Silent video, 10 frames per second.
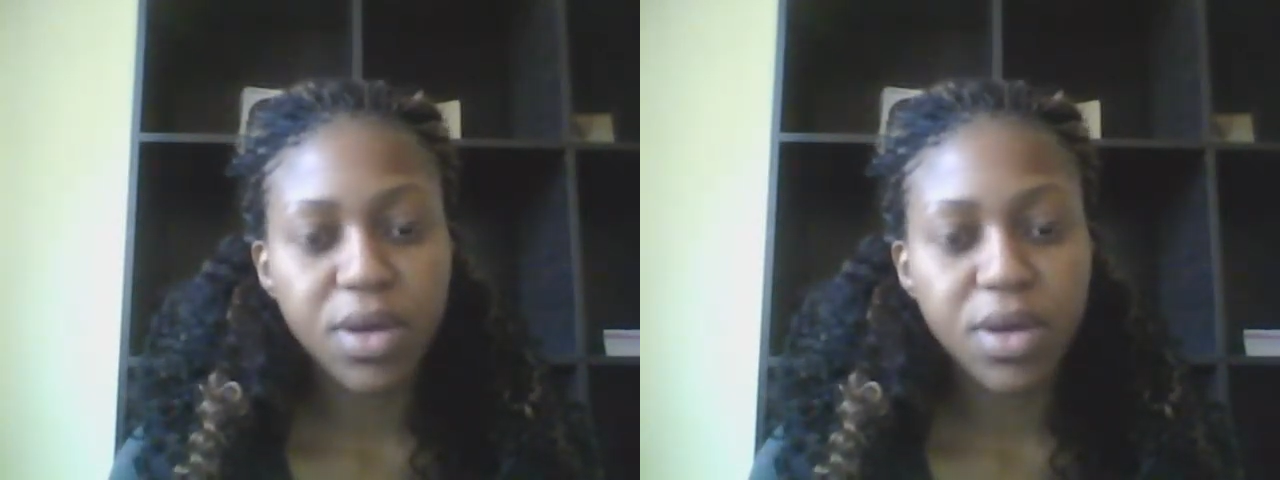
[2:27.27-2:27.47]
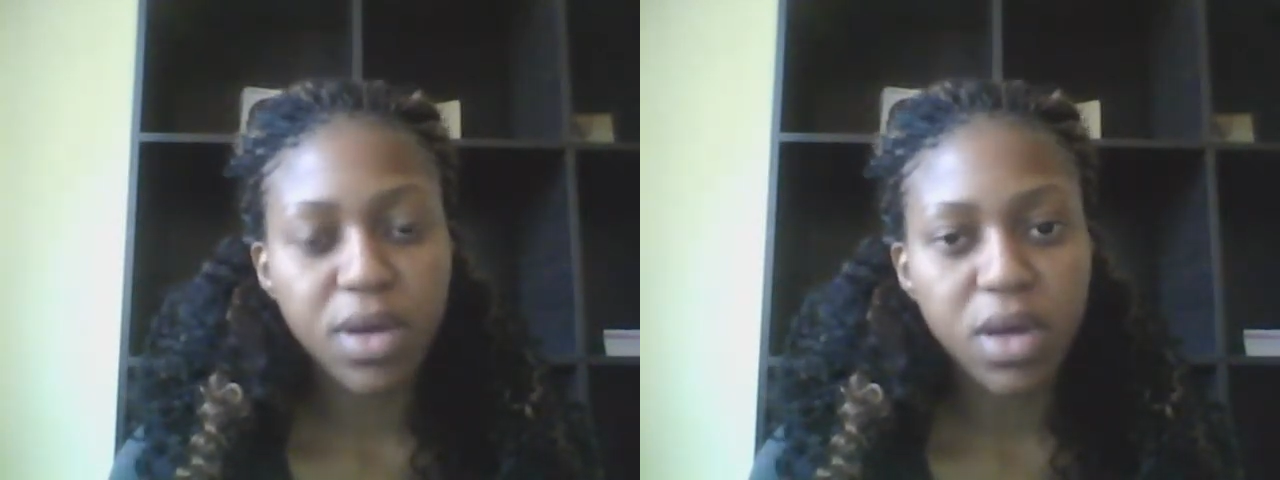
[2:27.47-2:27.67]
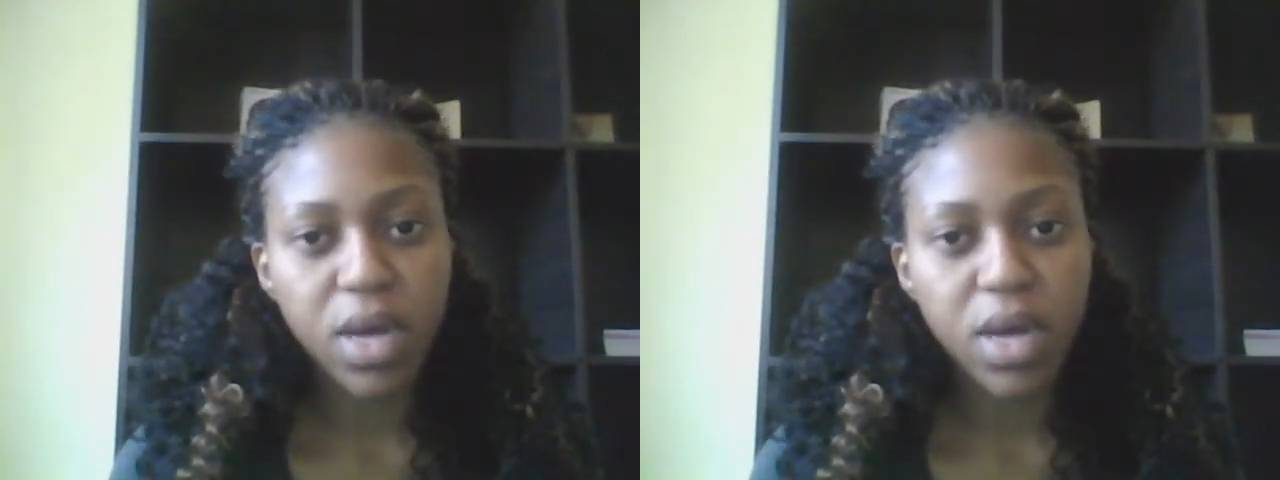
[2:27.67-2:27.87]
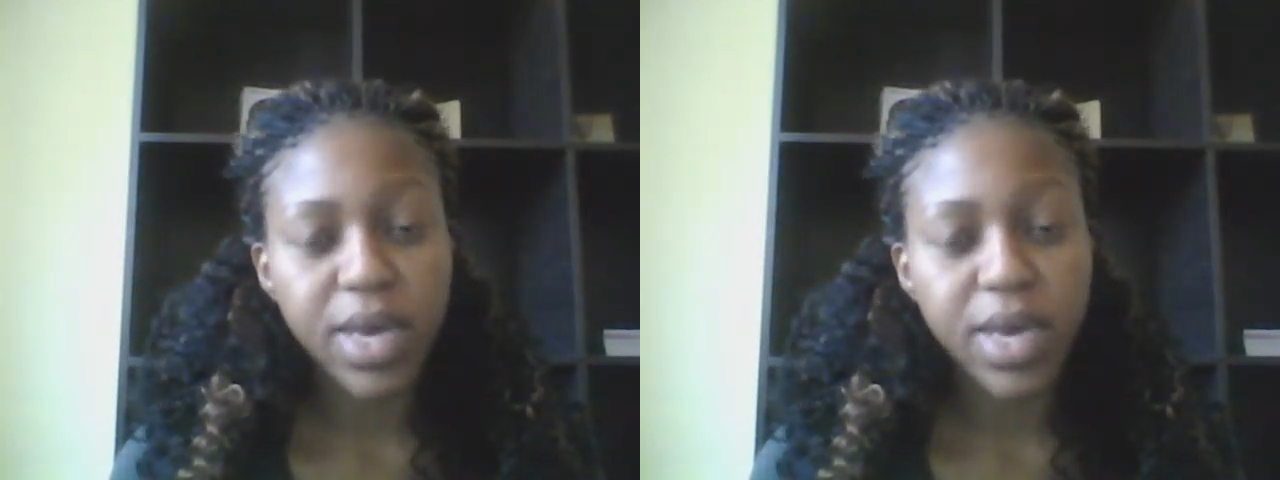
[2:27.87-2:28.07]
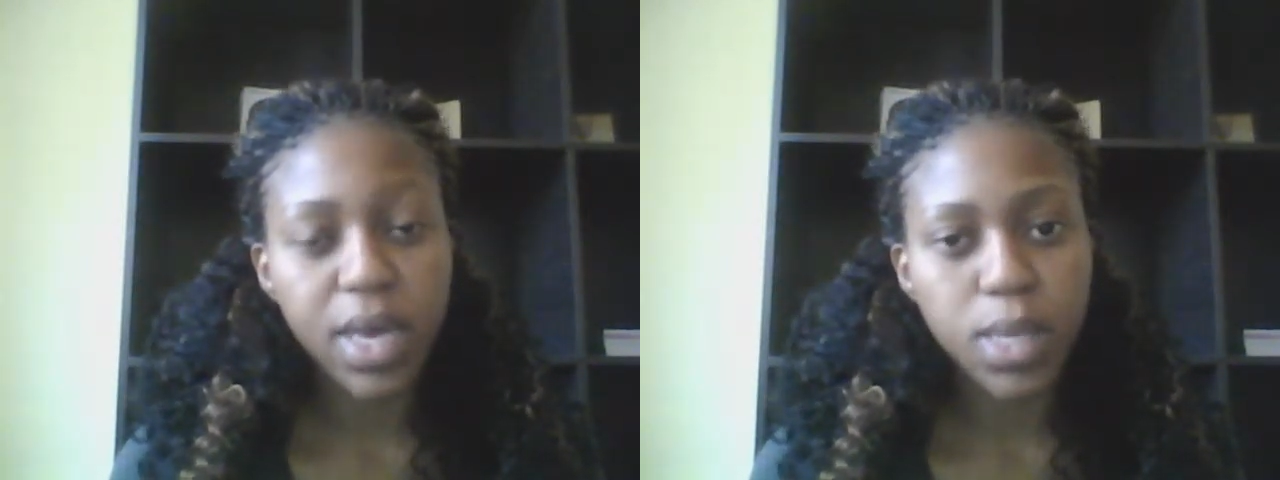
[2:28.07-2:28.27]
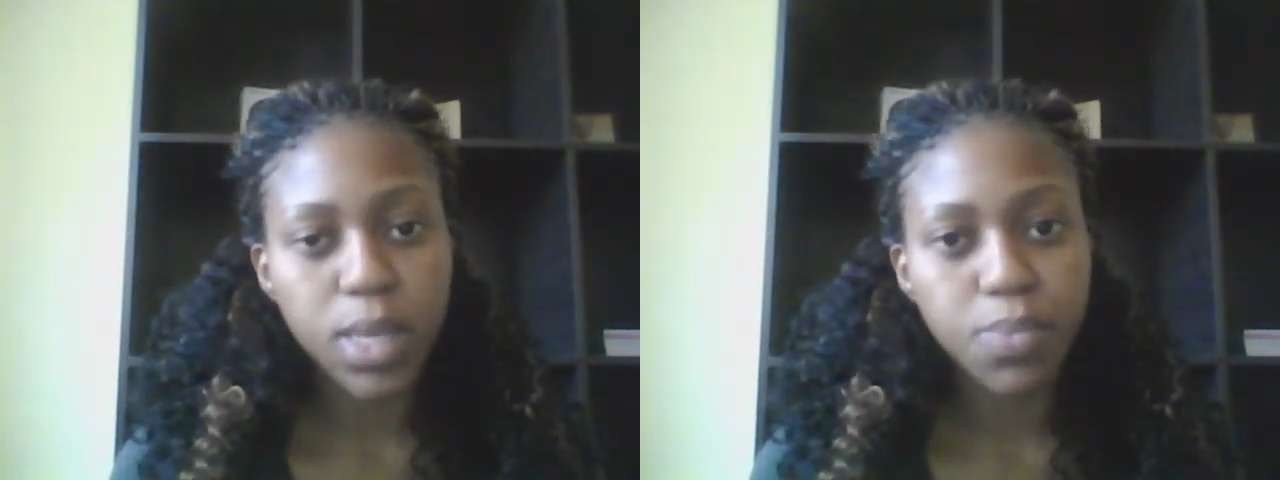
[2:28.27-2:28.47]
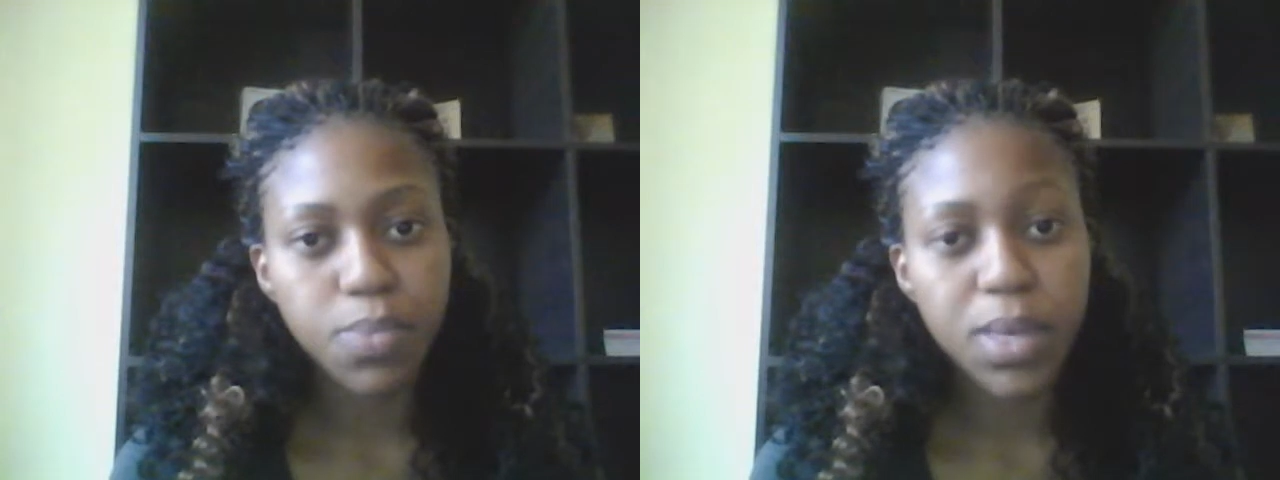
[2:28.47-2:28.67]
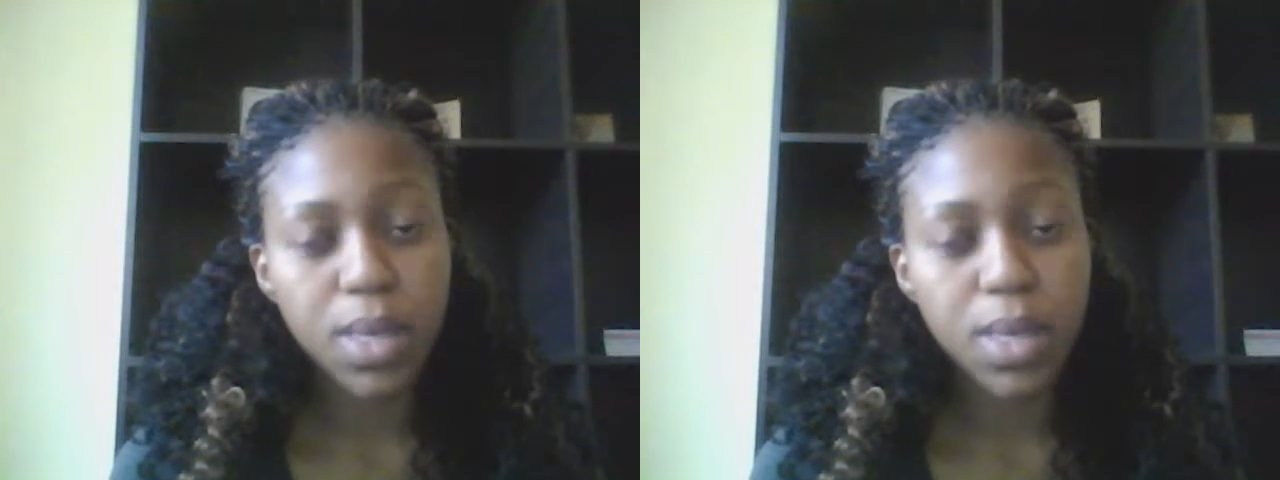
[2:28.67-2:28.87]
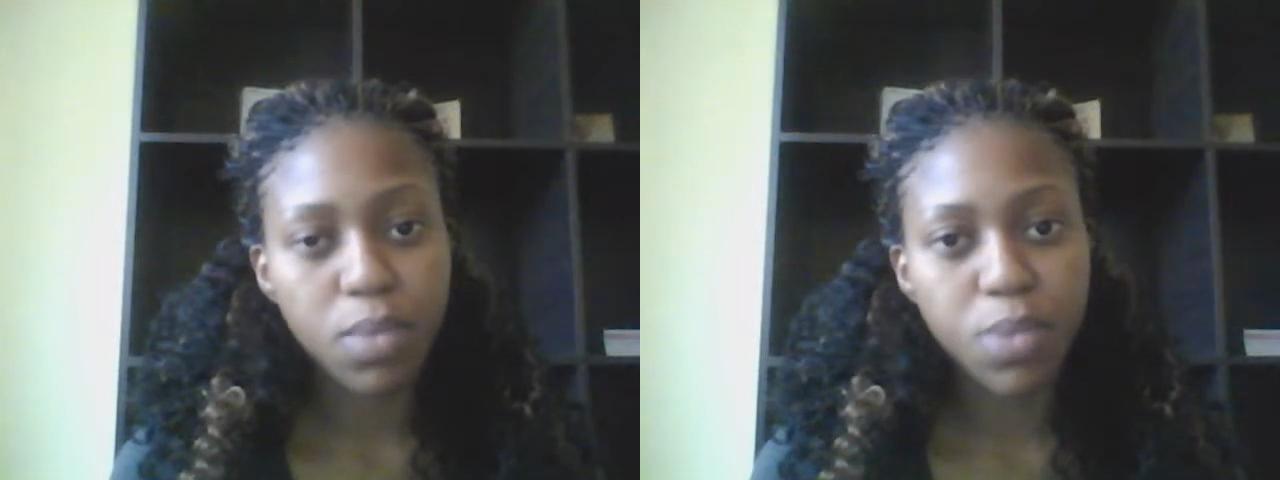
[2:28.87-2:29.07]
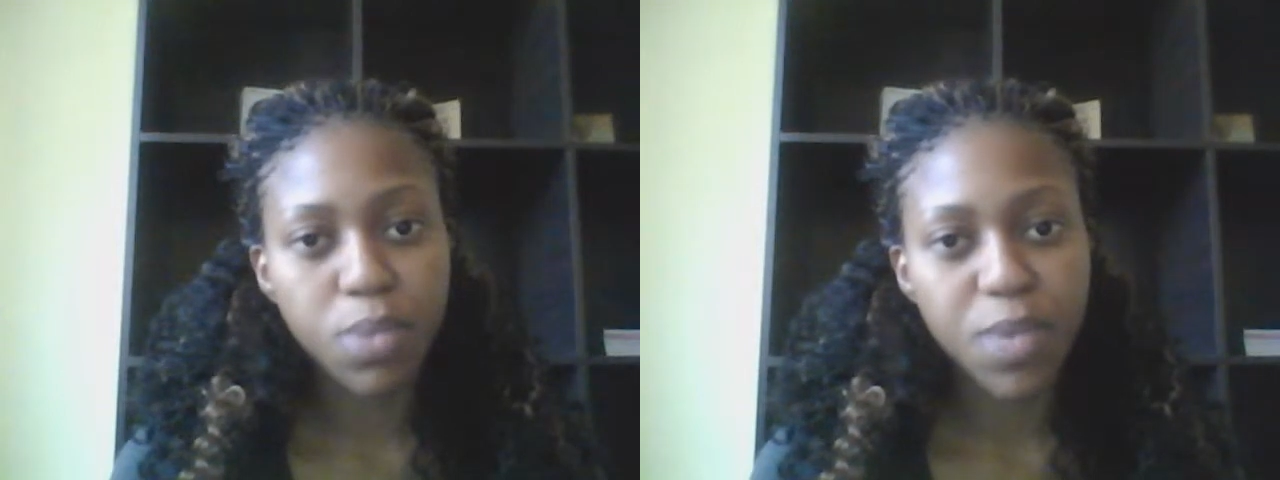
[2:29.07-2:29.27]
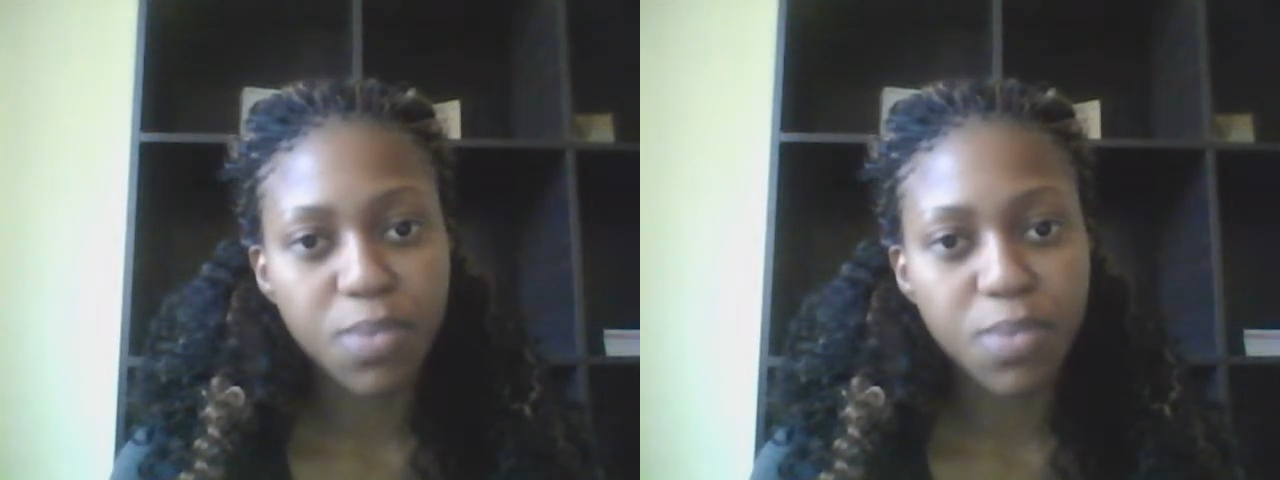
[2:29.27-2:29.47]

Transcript: uh, against disabled people,